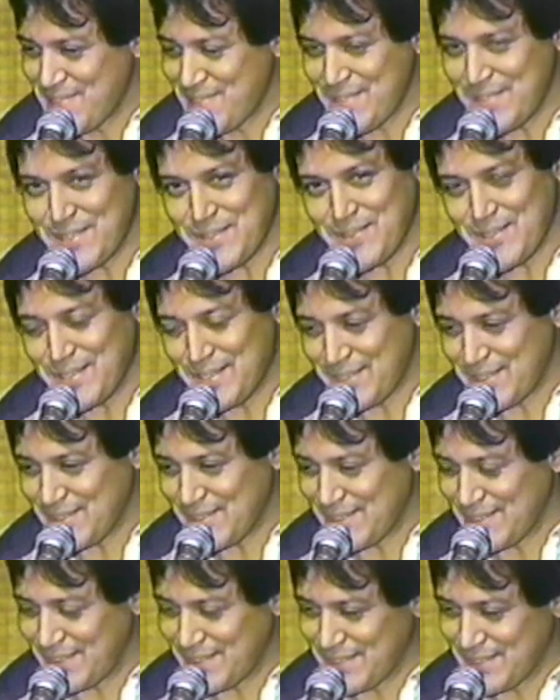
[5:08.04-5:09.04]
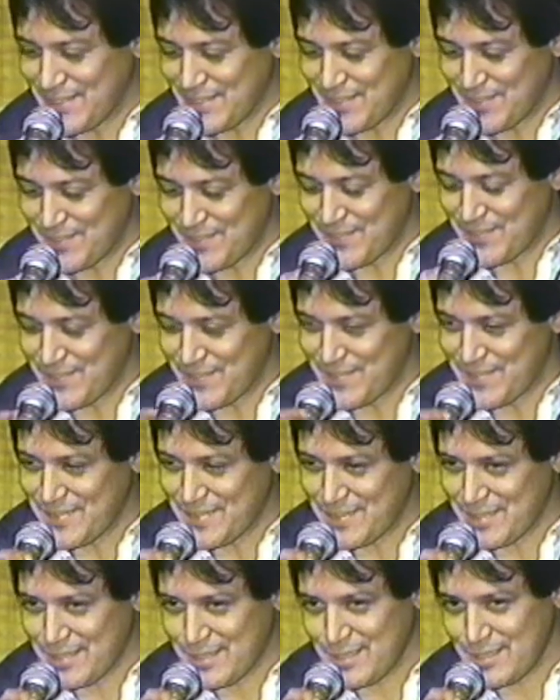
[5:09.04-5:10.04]
Anyway, you know, like,
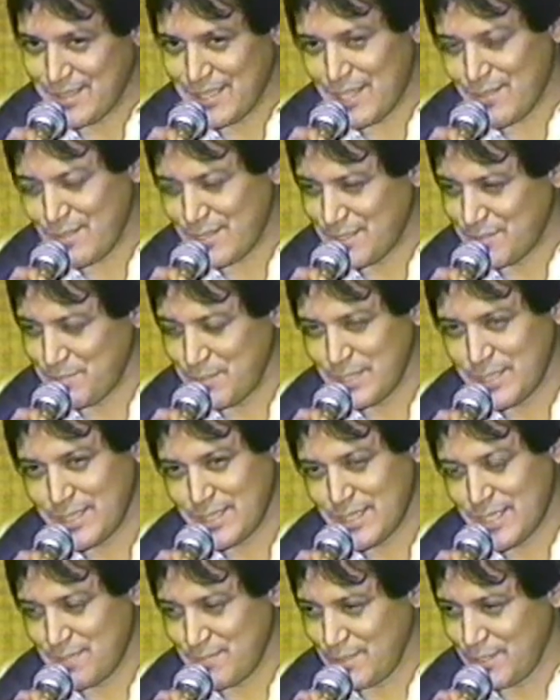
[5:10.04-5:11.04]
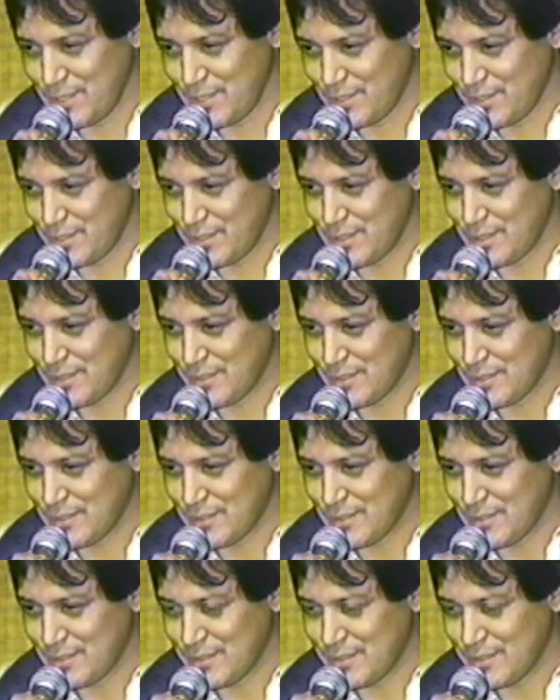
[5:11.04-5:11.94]
she's always bitching at me, though, you know.